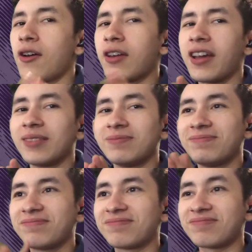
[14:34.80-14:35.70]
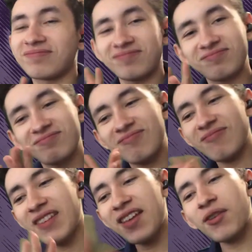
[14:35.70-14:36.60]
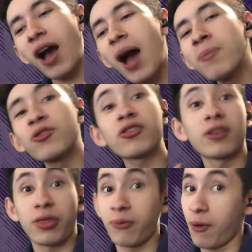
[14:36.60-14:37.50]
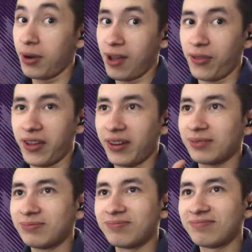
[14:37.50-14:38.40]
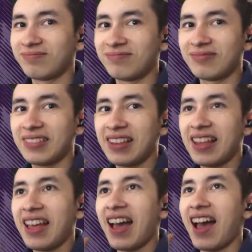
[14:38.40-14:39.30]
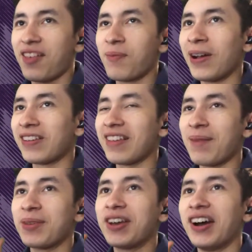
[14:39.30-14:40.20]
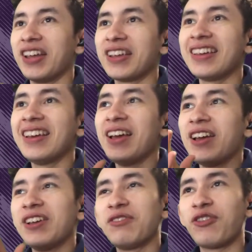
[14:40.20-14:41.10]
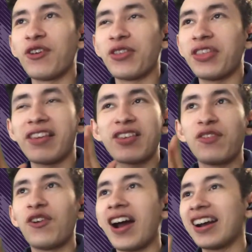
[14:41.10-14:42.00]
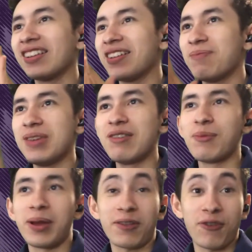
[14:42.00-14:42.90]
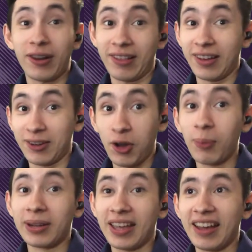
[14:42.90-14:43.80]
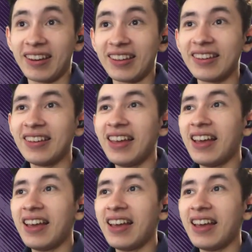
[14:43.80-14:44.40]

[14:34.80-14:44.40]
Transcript: Okay, so I'm just gonna throw it out there. As much as I'm gunning for this to finally be what makes Freda's Hanekoma canon,